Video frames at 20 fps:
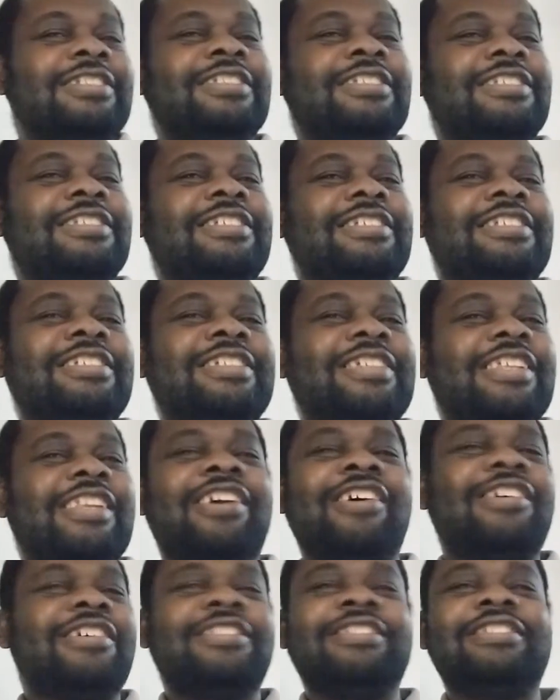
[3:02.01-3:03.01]
Mm.
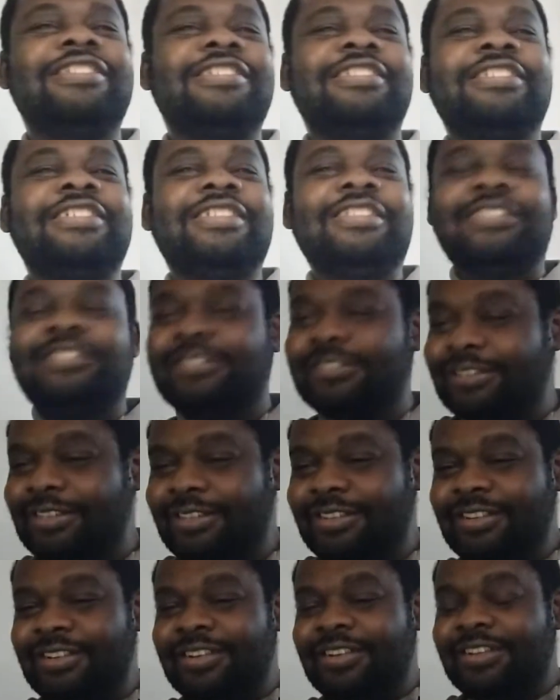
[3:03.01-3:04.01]
no.
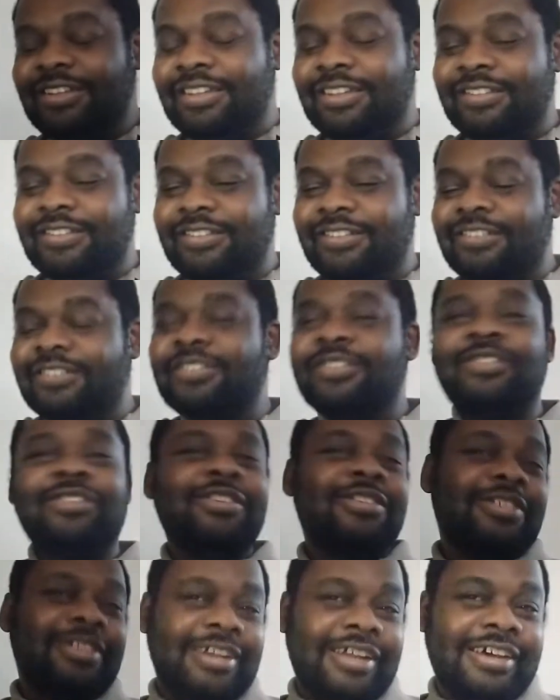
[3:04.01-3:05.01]
Those,
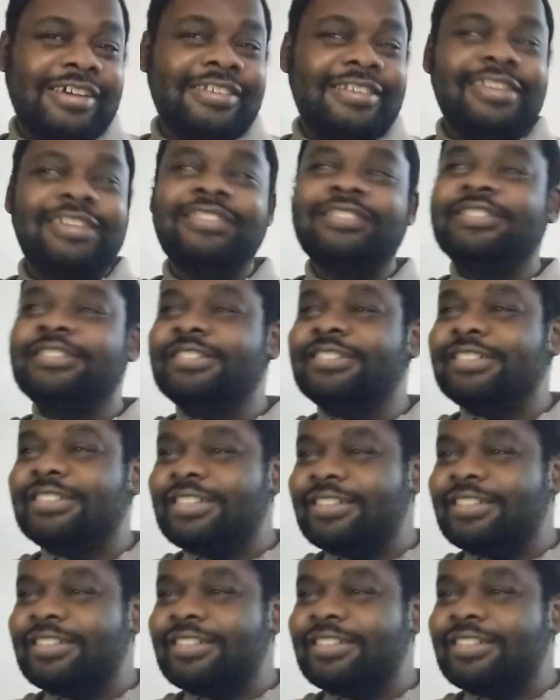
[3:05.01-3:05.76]
those are lies. Mm-hmm.